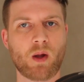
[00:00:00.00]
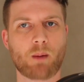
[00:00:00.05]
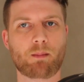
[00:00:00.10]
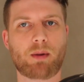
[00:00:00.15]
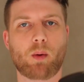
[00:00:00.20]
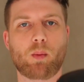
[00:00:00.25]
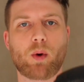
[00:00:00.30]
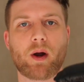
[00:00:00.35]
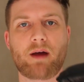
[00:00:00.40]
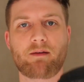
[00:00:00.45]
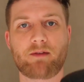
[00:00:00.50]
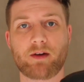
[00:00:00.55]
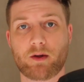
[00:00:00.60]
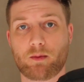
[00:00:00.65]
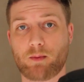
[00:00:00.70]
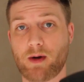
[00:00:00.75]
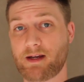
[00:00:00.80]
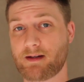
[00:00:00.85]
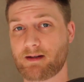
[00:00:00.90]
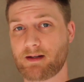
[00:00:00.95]
But whatever the
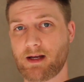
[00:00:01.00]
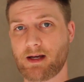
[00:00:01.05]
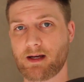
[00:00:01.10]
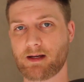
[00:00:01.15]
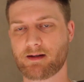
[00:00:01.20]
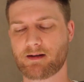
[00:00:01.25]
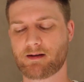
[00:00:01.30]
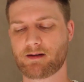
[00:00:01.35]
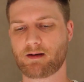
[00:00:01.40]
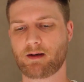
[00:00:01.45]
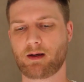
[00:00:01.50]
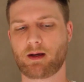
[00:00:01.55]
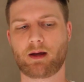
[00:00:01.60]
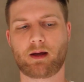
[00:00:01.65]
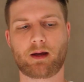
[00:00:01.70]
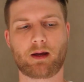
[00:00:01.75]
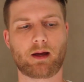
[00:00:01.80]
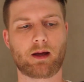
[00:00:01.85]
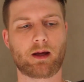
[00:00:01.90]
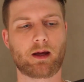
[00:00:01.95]
reason is,
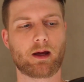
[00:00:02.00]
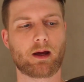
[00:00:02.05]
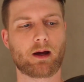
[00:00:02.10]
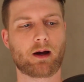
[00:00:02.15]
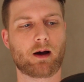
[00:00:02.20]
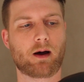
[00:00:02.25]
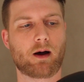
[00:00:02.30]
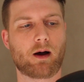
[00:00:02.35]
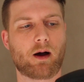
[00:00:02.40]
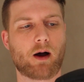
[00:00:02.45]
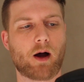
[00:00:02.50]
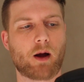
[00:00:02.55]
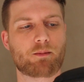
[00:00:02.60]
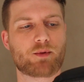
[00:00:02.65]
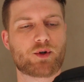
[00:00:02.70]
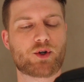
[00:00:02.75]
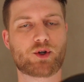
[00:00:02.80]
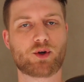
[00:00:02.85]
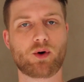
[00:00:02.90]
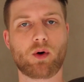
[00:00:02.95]
I'm
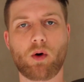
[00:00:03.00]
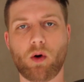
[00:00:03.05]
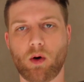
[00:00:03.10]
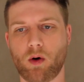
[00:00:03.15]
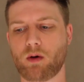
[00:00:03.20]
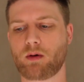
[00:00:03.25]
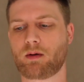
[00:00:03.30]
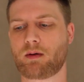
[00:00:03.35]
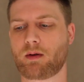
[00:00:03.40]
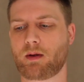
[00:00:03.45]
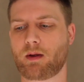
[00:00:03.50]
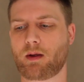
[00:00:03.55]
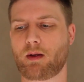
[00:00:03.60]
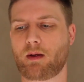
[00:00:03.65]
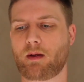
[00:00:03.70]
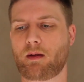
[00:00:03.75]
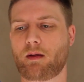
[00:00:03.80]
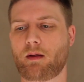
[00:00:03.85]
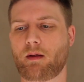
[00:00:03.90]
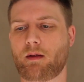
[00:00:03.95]
sure
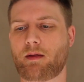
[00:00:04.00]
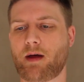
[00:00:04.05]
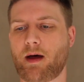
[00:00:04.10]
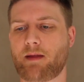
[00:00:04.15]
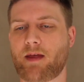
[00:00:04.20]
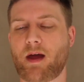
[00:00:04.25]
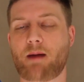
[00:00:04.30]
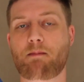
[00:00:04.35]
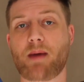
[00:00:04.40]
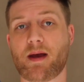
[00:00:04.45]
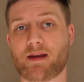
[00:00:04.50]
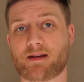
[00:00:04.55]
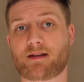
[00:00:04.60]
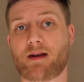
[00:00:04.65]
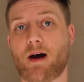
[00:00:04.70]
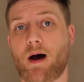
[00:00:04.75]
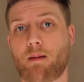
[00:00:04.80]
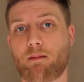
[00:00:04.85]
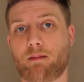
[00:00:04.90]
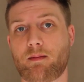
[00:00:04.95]
that they messed
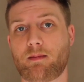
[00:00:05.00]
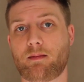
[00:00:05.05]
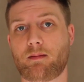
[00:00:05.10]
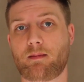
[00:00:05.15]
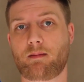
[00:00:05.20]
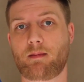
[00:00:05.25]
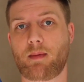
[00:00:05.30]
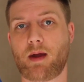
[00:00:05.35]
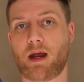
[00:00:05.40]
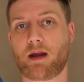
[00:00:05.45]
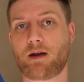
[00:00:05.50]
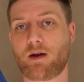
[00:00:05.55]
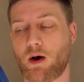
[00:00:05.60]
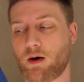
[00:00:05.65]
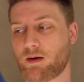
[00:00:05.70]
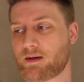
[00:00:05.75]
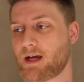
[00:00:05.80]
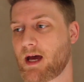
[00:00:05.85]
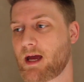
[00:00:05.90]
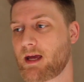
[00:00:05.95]
up in
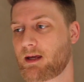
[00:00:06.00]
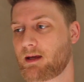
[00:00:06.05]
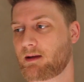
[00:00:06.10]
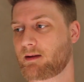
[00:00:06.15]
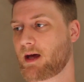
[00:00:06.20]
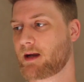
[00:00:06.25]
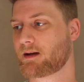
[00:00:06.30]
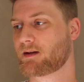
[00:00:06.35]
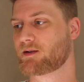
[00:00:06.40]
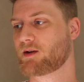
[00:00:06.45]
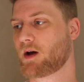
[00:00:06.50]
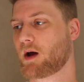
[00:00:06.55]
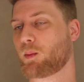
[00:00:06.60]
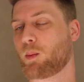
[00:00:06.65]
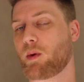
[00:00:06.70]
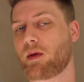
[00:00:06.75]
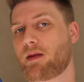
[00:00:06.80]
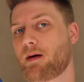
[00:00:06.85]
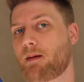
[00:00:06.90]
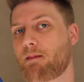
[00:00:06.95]
not taking that design
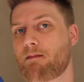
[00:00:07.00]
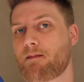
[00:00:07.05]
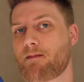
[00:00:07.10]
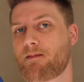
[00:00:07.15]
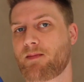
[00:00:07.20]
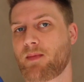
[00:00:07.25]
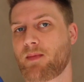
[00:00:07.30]
with them.